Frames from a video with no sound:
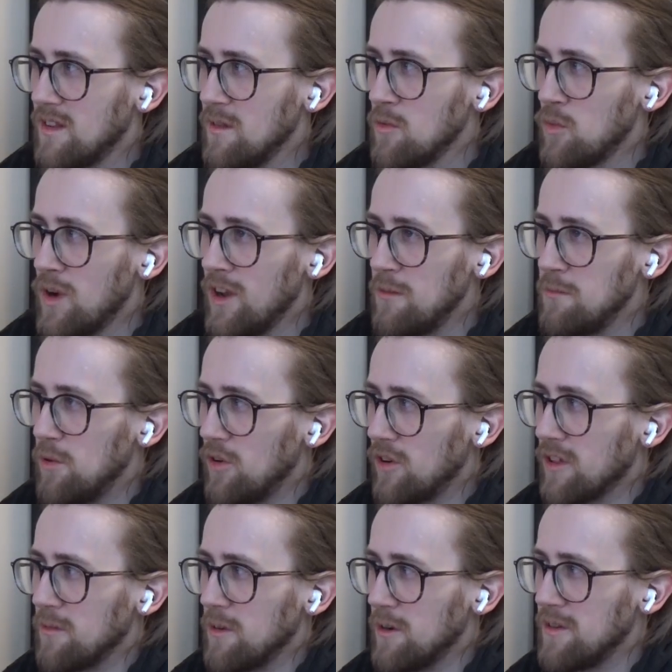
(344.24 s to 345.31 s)
she's well on
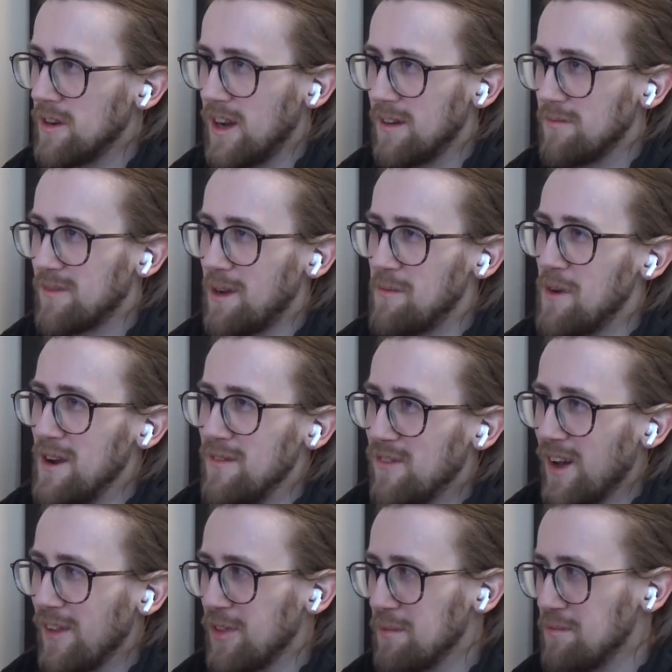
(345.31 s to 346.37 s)
board at the moment. I'm, I'm with
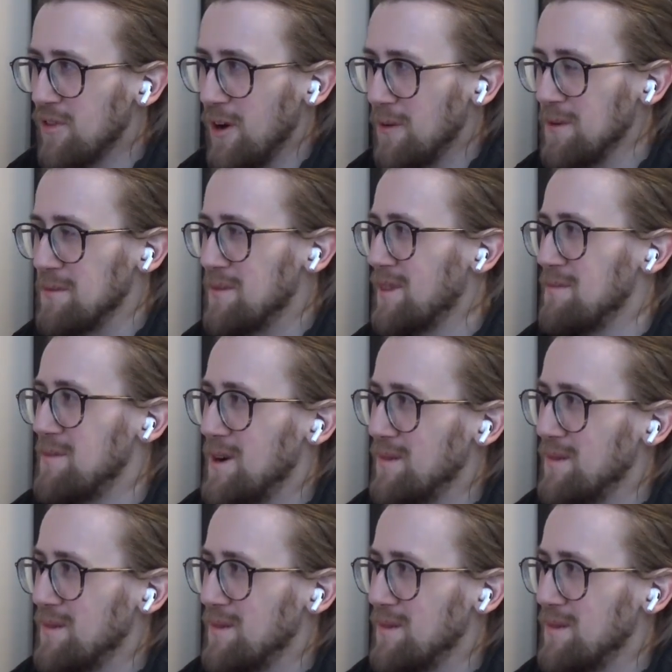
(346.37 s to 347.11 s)
like the problem with the